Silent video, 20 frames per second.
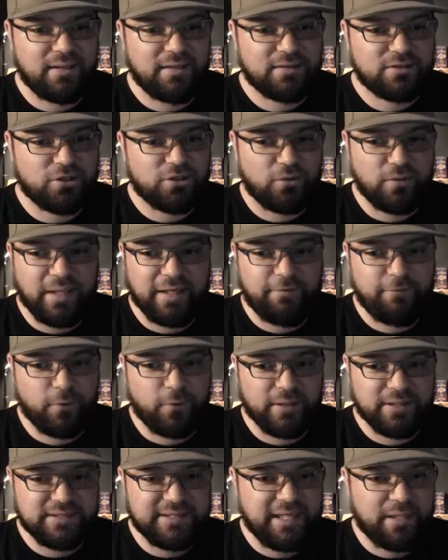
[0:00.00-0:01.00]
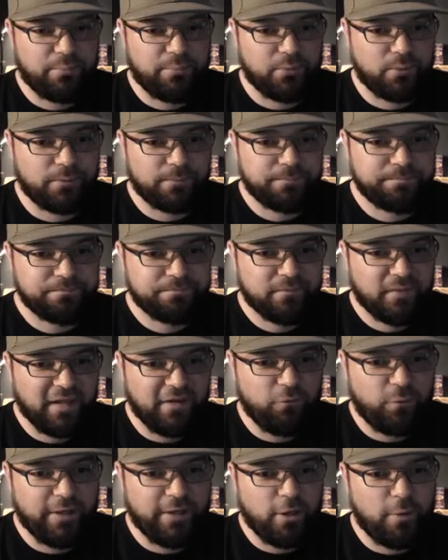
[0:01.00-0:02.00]
So like, for example,
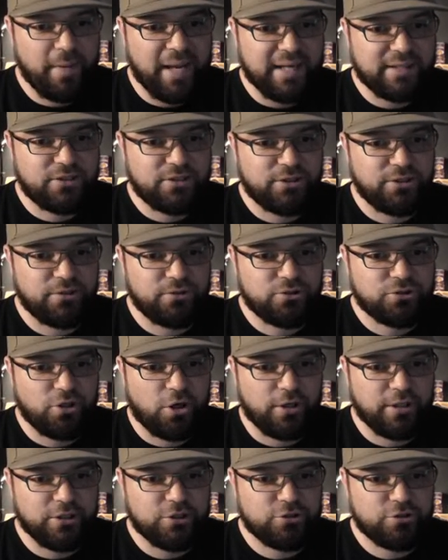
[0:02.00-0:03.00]
if we go back to starting